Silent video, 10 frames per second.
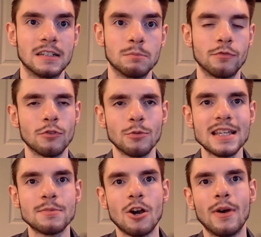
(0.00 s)
Before we
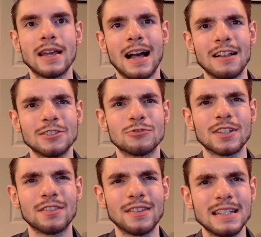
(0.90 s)
keep going, I'll
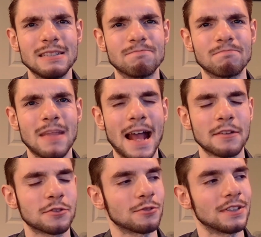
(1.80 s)
address the
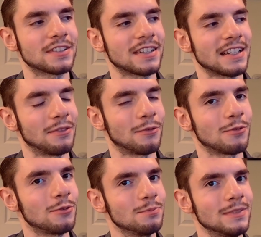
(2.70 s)
asterisk in the
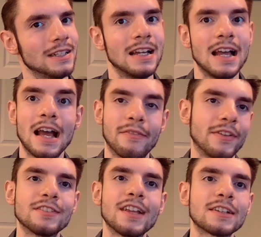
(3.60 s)
room.
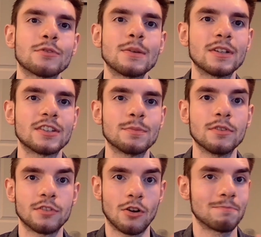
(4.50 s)
These next three
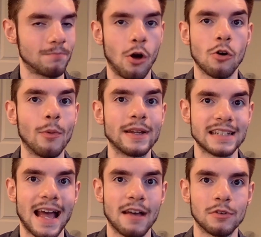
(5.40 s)
principles are all going to
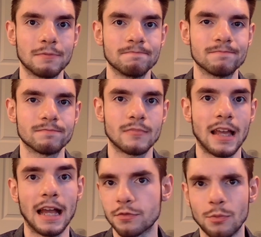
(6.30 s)
have one.
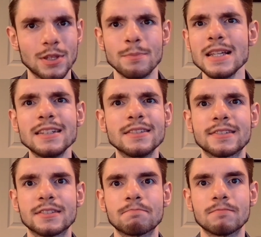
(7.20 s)
As for what it
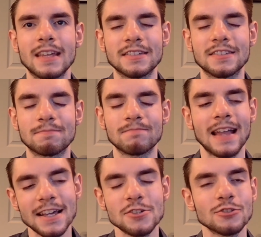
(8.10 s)
means, that's
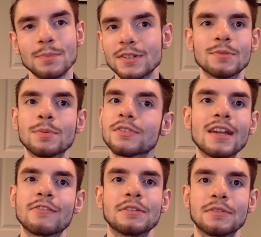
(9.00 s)
actually principle
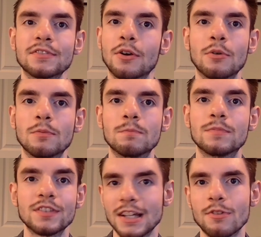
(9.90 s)
7, so
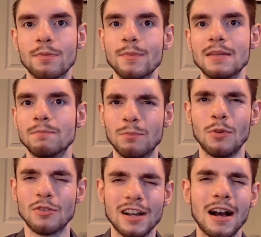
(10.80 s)
stick with me and
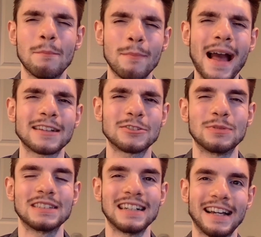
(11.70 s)
we'll come back to
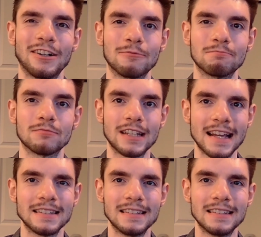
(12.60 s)
it later, okay?